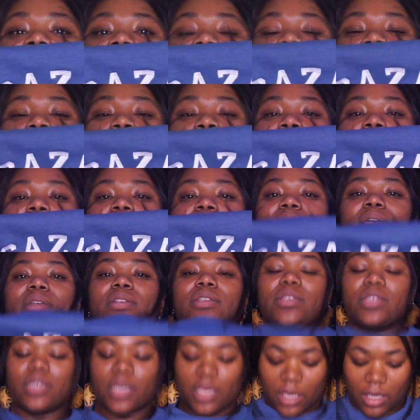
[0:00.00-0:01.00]
If you can't
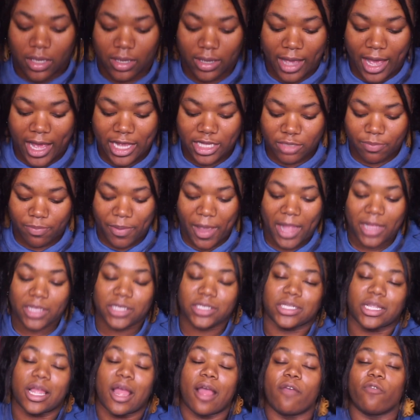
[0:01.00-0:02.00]
see, Gaza,
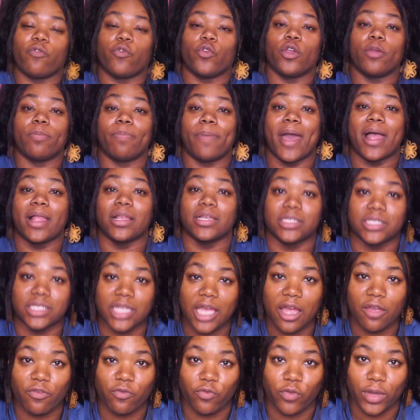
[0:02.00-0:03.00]
Palestine,
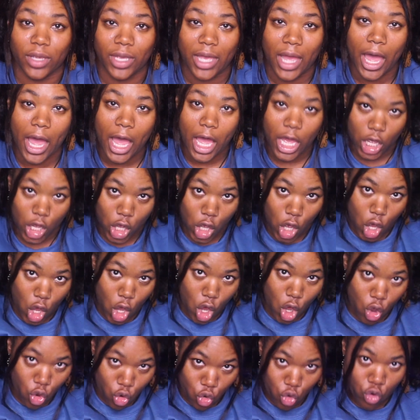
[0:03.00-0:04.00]
free
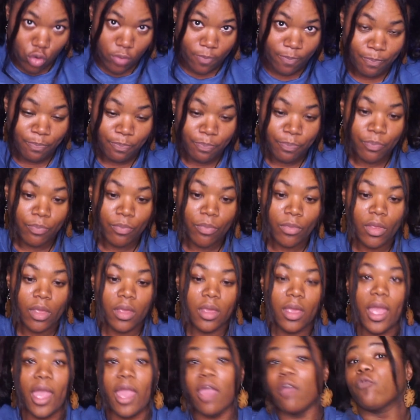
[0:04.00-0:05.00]
Congo,
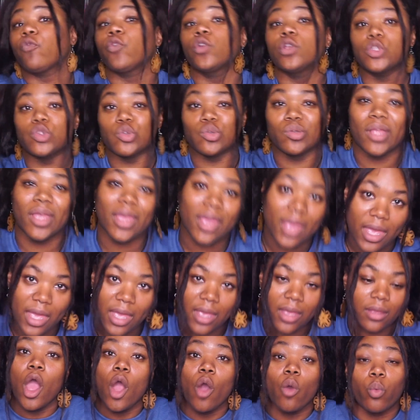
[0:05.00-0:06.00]
and free Sudan.
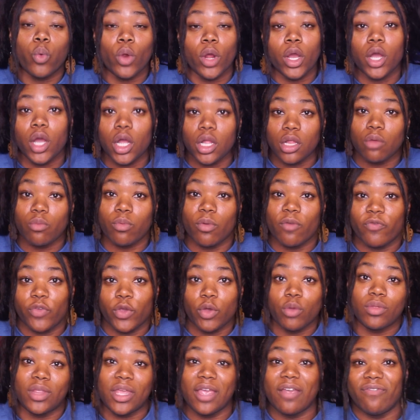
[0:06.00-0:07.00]
We're gonna
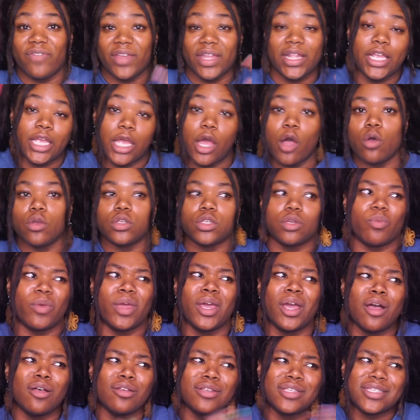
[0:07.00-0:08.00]
review the videos and we're
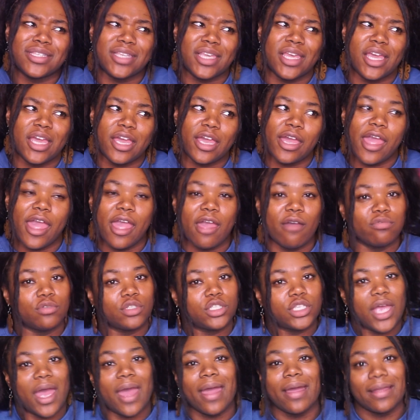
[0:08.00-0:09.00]
gonna see if
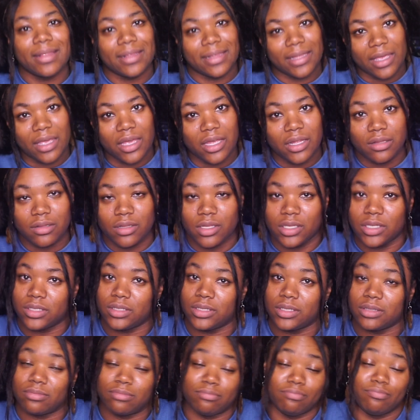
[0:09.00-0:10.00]
Jack Lee did
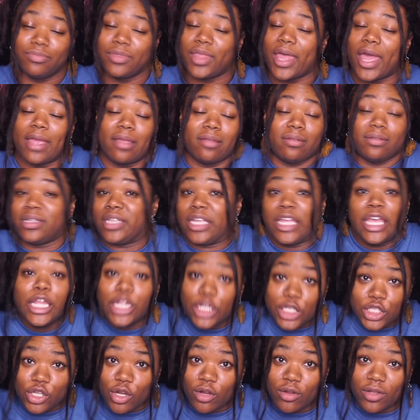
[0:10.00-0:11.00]
he
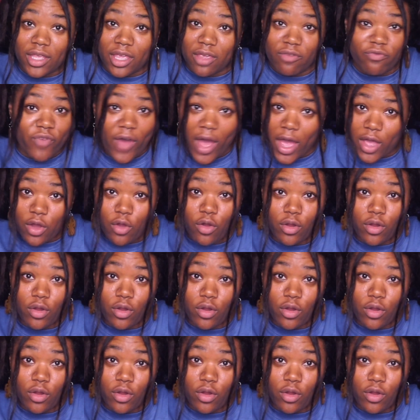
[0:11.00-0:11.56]
deserve to get fired